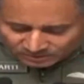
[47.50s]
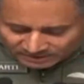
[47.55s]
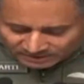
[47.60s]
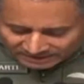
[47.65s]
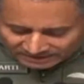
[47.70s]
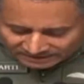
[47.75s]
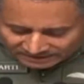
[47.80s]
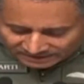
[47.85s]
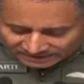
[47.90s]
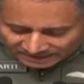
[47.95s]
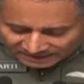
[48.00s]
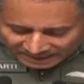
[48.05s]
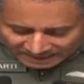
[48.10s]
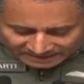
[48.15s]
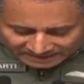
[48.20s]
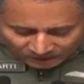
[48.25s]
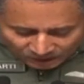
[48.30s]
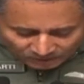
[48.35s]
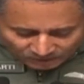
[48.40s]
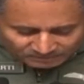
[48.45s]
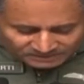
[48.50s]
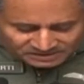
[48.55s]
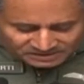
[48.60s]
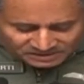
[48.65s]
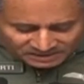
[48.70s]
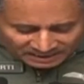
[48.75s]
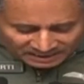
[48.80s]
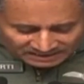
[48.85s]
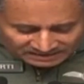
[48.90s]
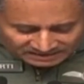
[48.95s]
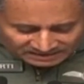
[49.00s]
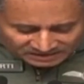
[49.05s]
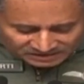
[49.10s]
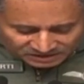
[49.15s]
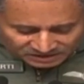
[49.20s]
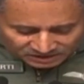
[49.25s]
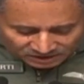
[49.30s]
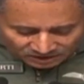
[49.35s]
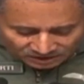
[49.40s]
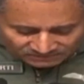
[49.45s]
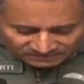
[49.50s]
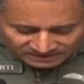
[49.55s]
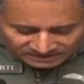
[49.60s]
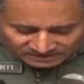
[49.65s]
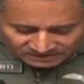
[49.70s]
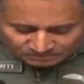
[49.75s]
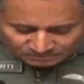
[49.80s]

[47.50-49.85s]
together and operationalization of this